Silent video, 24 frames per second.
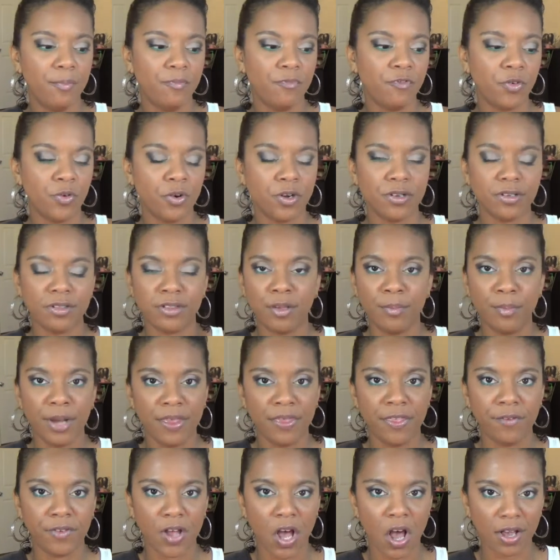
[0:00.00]
for the
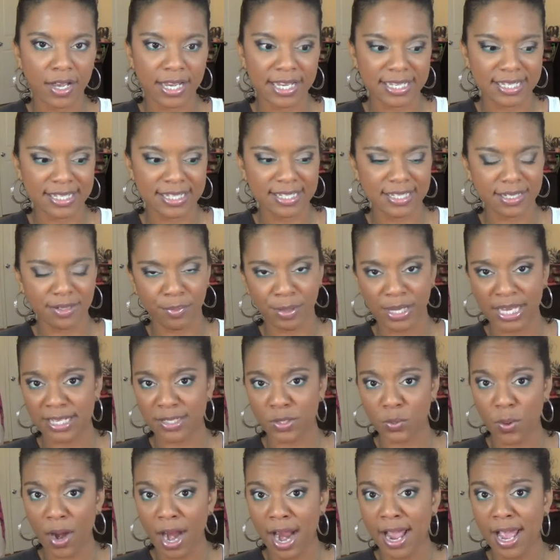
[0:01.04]
month of August,
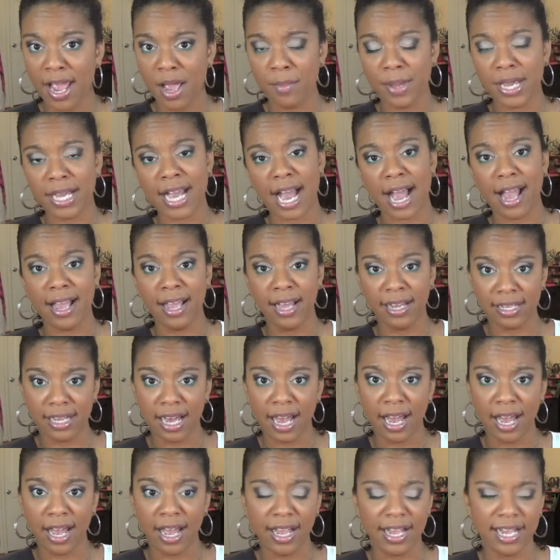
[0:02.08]
because where I am, it got hella
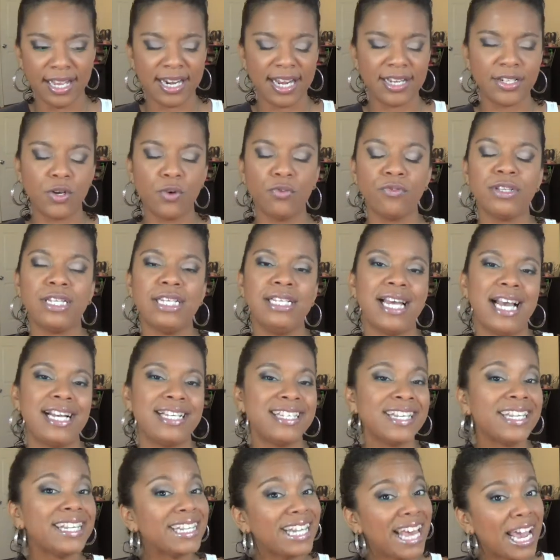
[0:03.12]
hot, and I don't really like
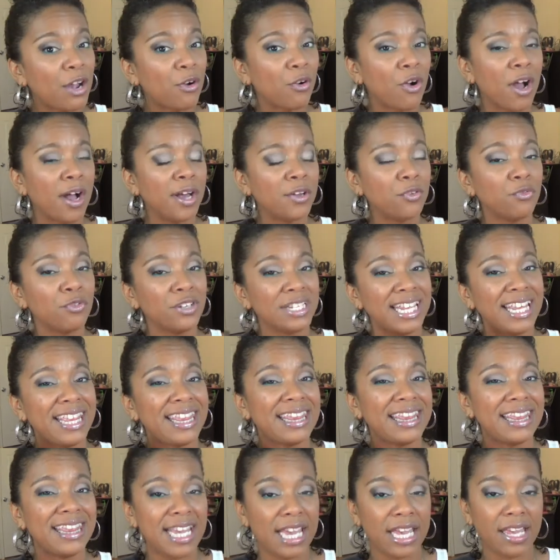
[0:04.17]
to layer on really
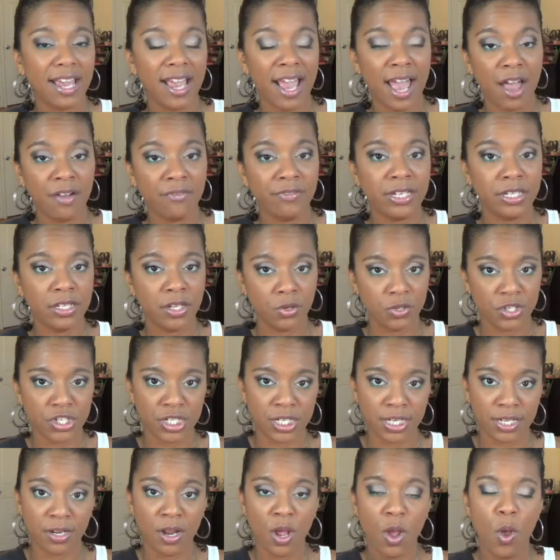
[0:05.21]
thick, heavy
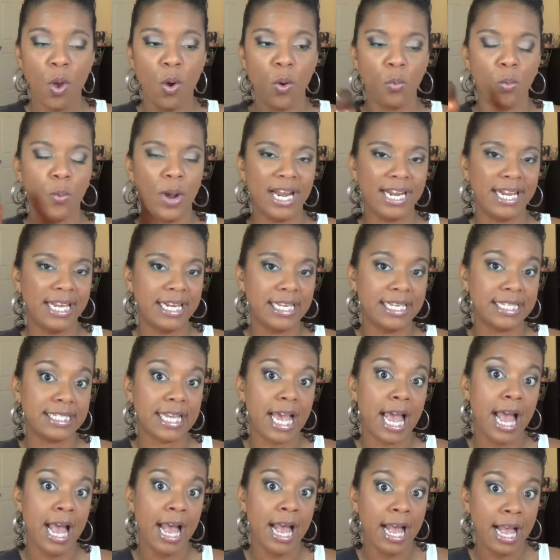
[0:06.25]
lotion when it is
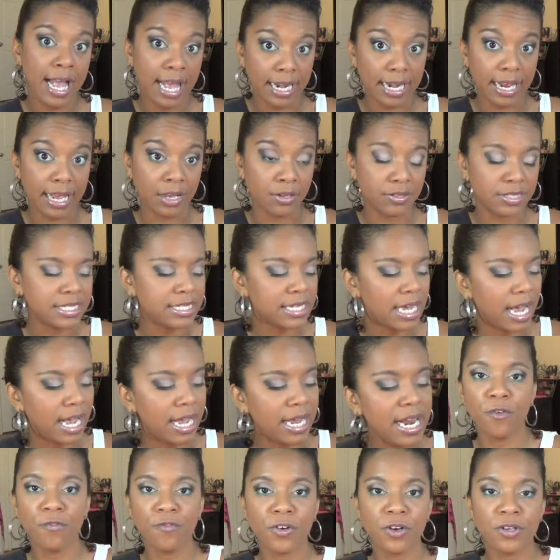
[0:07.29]
hot
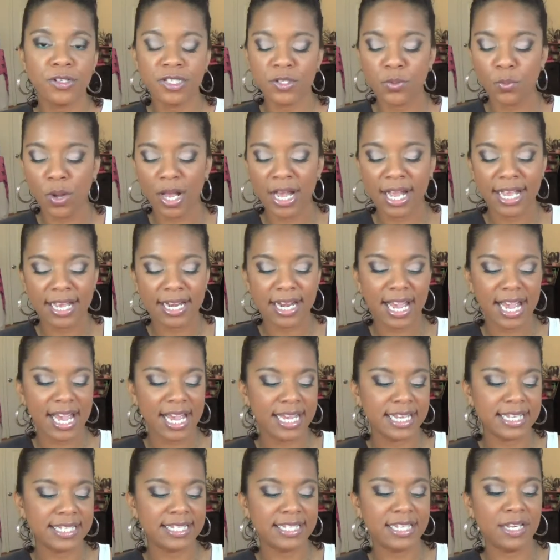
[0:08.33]
outside. The first one
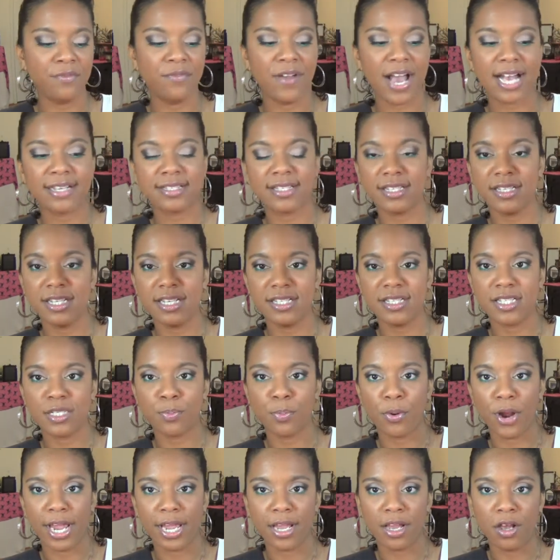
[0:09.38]
is the Vaseline
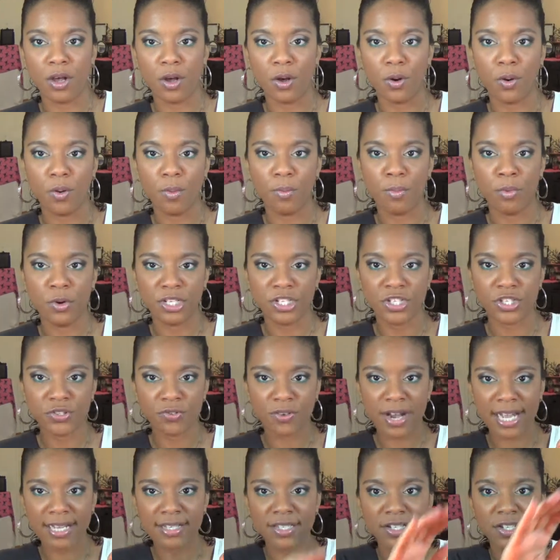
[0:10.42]
Spray and Go
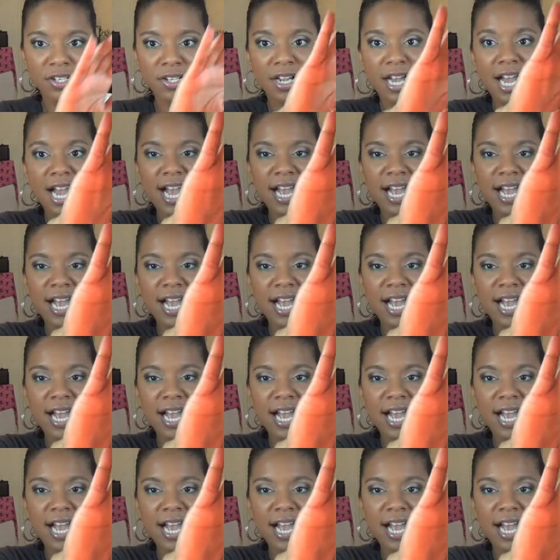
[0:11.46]
Moisturizer.